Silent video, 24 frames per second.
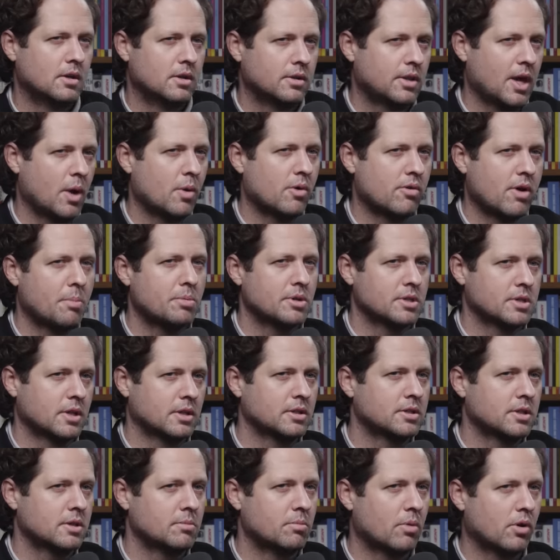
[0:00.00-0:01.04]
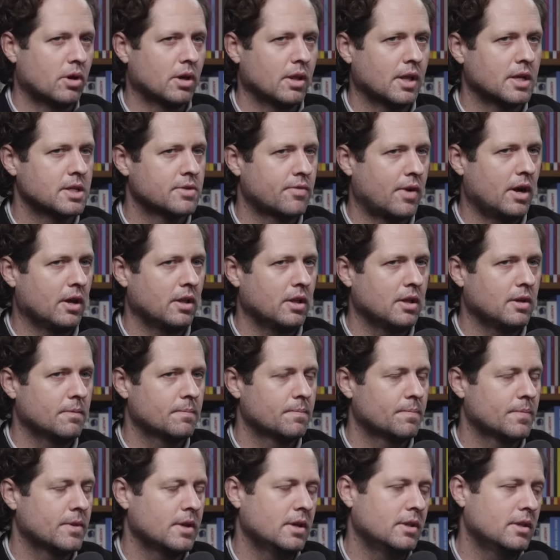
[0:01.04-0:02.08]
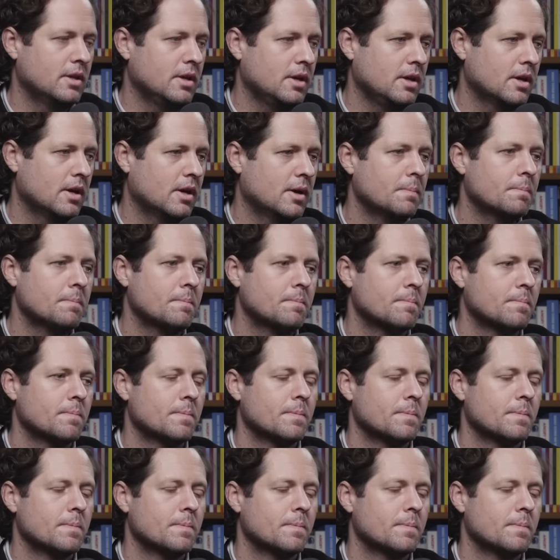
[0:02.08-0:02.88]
they were represented more or less fairly in the um